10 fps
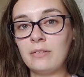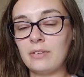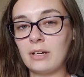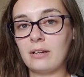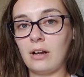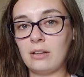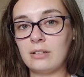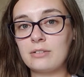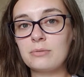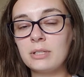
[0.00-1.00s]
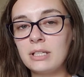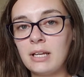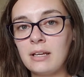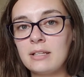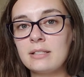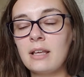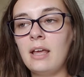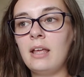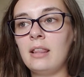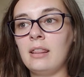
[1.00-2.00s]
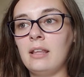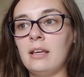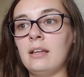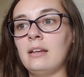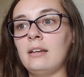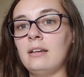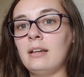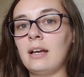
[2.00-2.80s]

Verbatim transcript: if the color is really nice, then